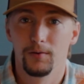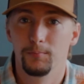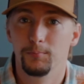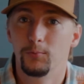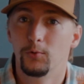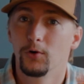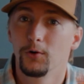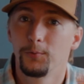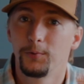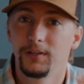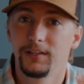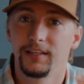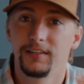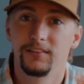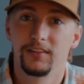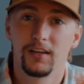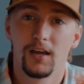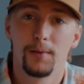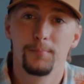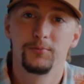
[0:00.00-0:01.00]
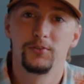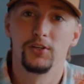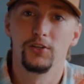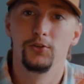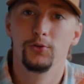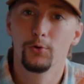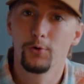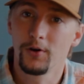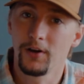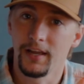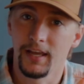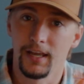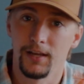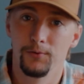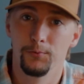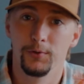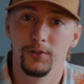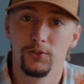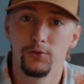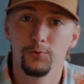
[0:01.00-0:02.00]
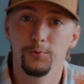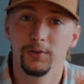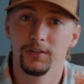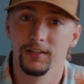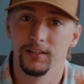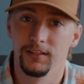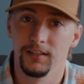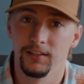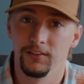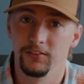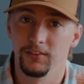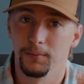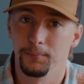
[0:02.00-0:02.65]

more willing to come to your aid when you really need